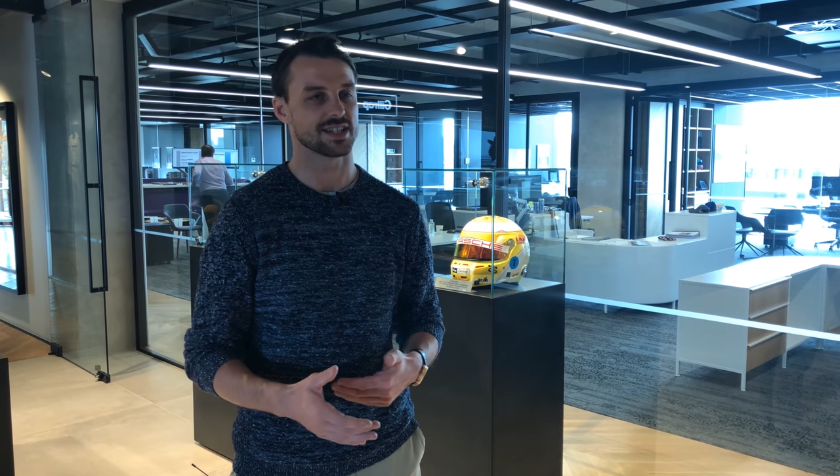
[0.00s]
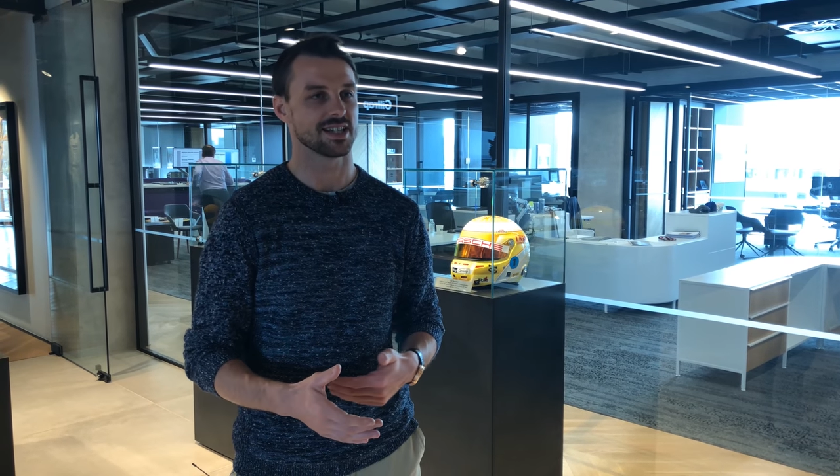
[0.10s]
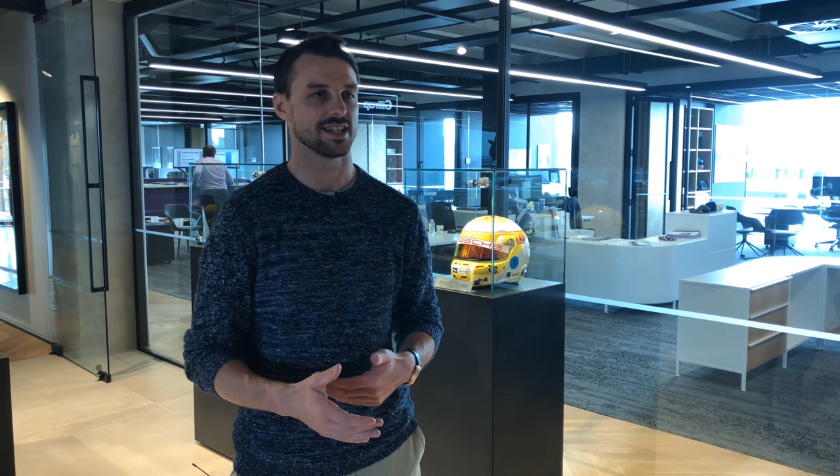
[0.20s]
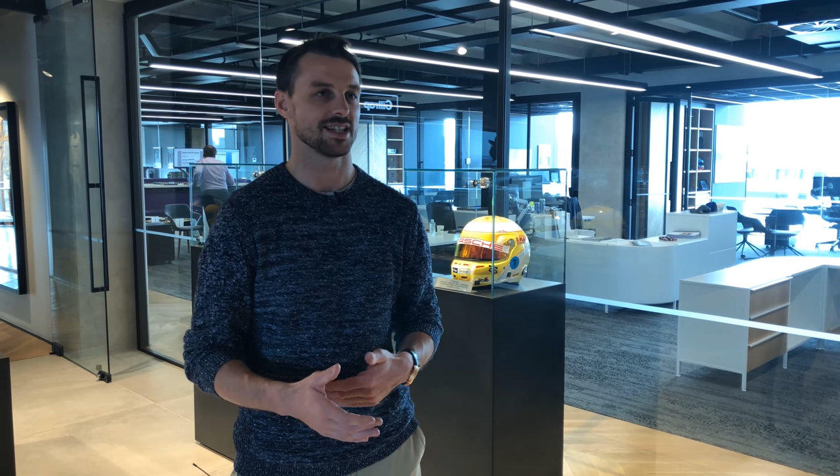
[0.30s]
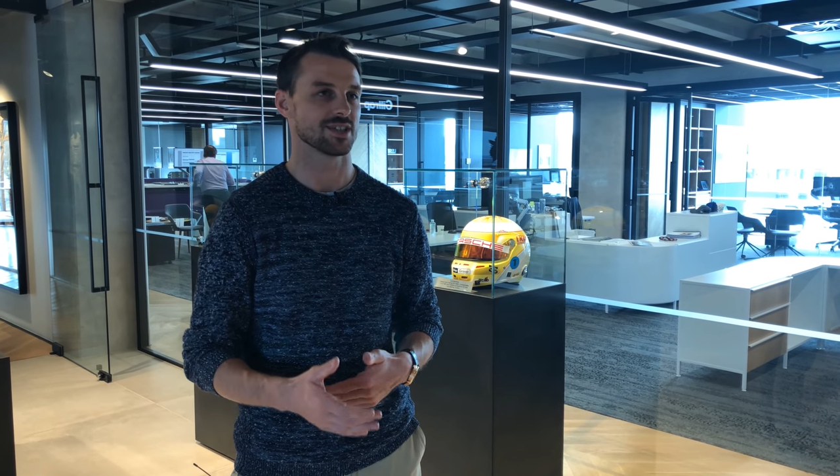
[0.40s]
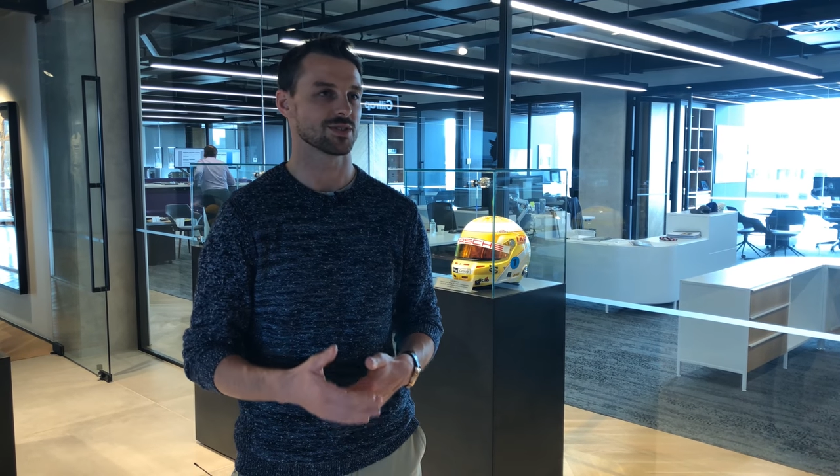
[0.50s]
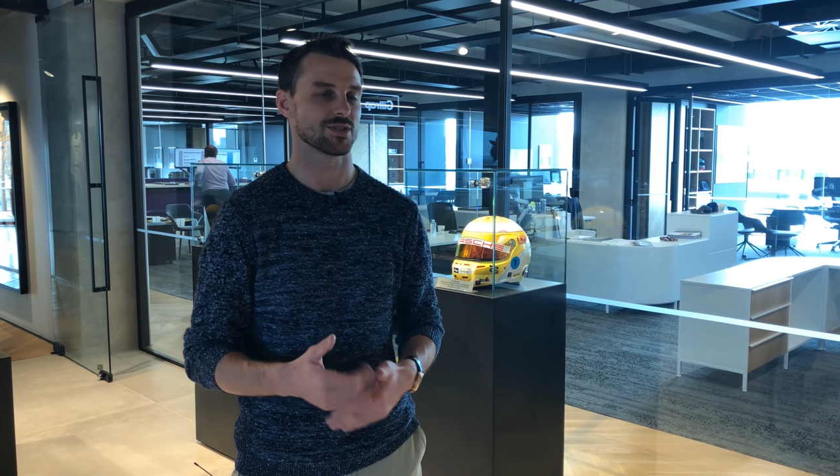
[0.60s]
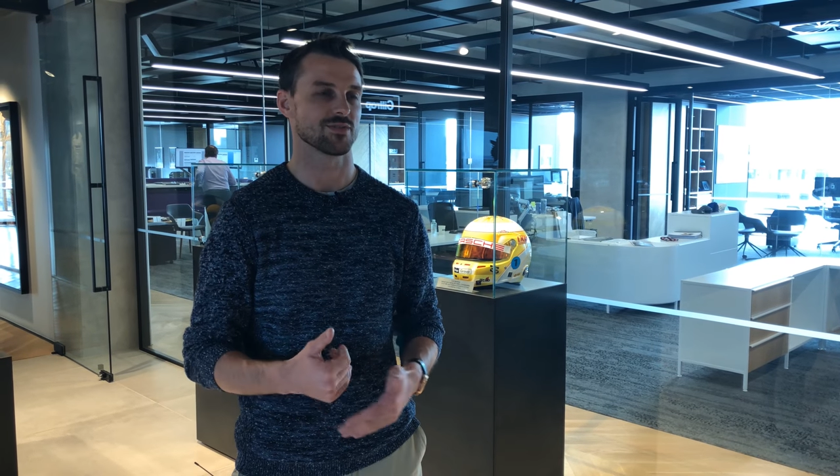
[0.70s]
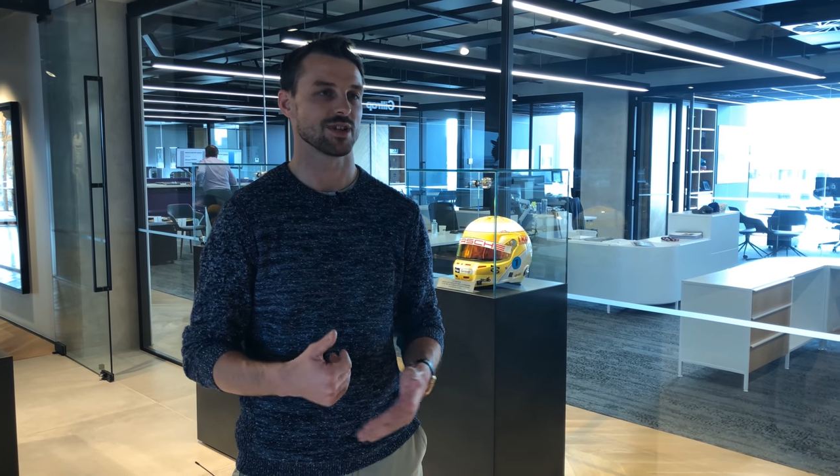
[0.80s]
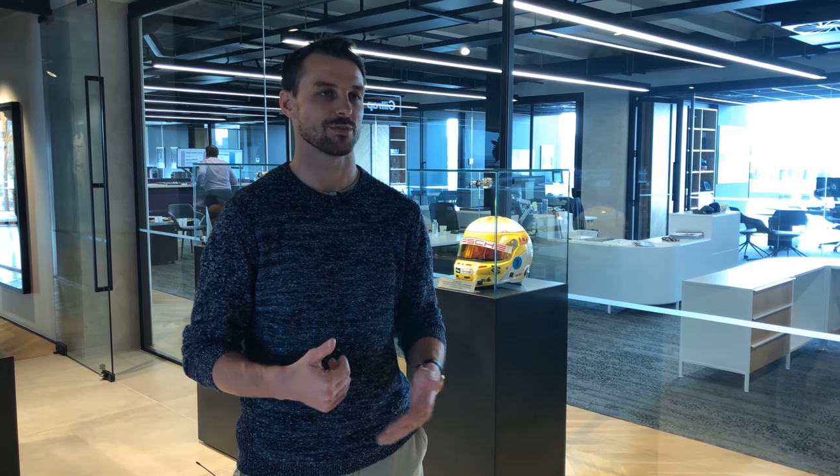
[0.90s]
and he can
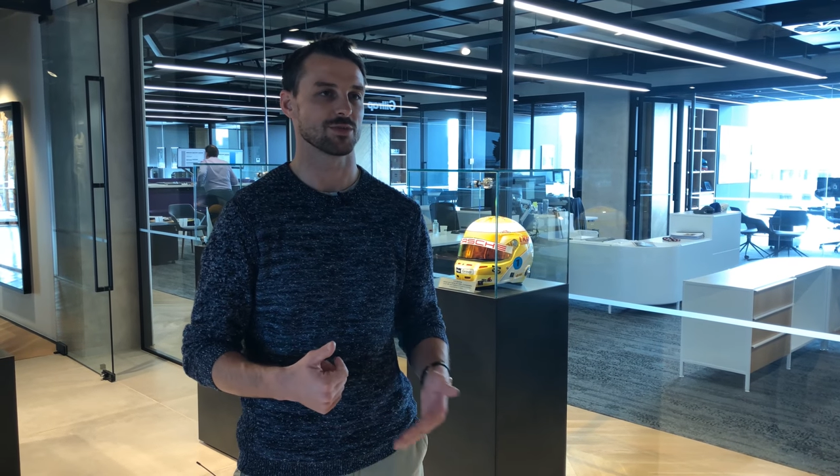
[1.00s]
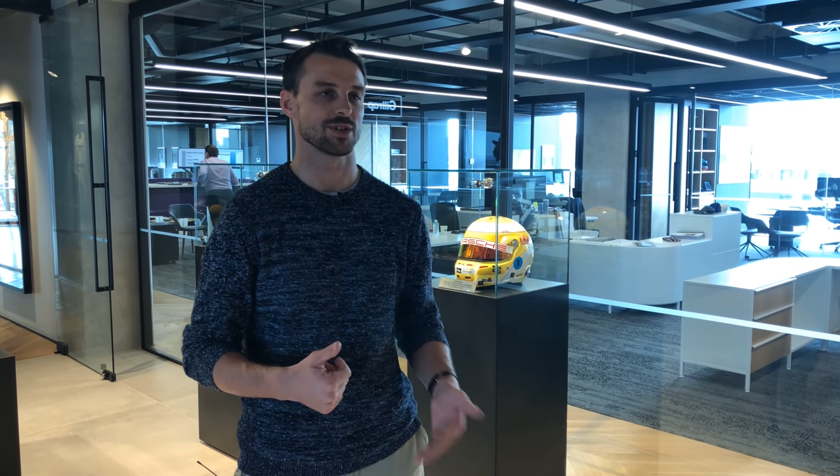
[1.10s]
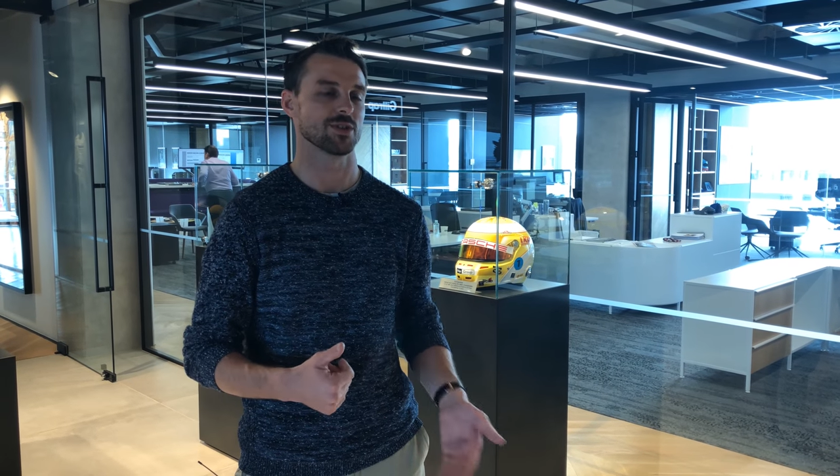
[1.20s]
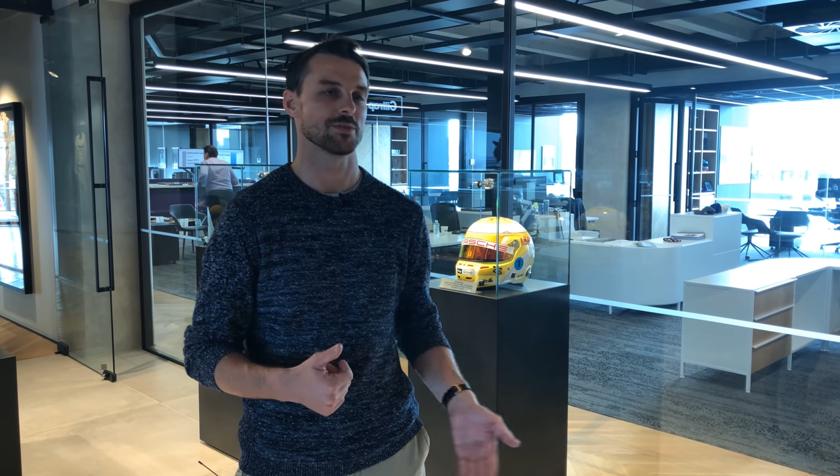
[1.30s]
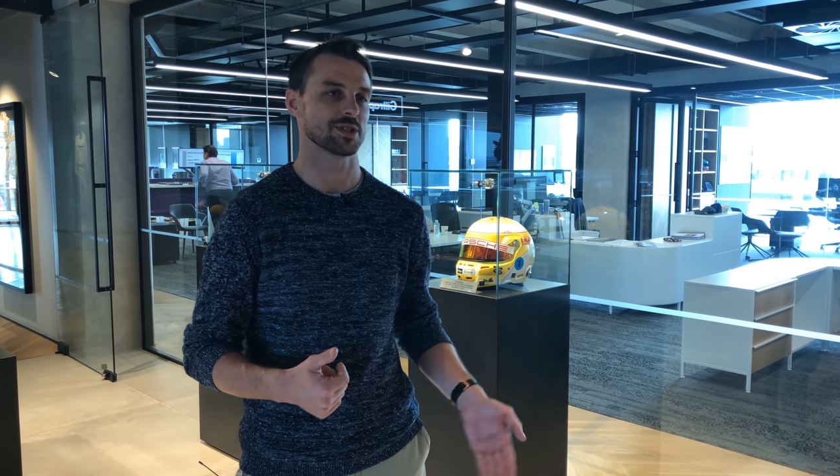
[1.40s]
sort of like bring you up